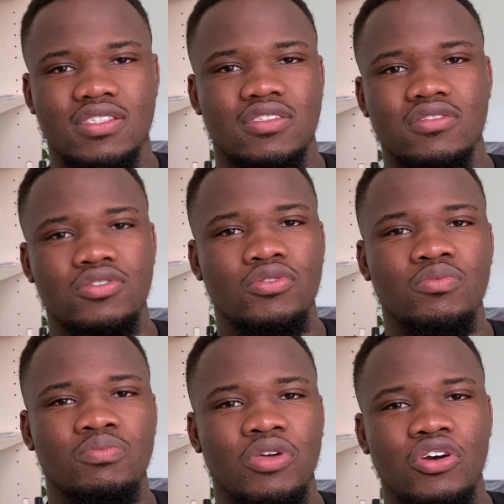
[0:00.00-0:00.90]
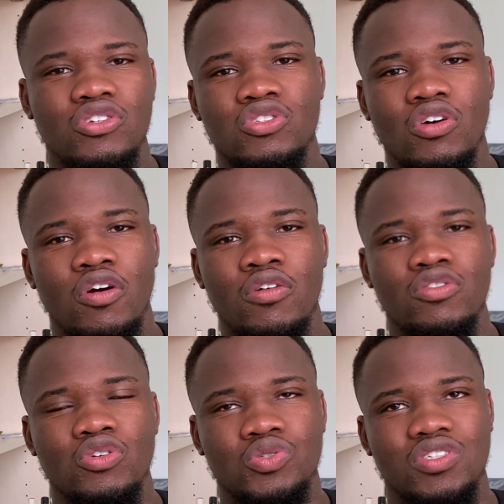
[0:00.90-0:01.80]
So because
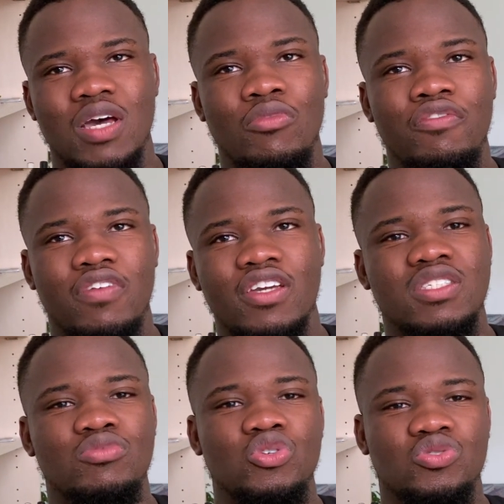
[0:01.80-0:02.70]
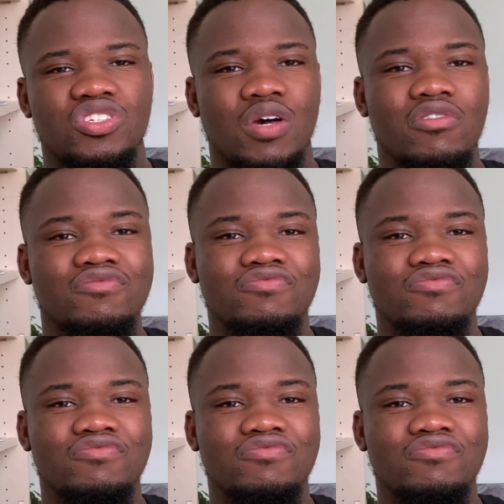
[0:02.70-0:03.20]
those ones are more flexible, those ones are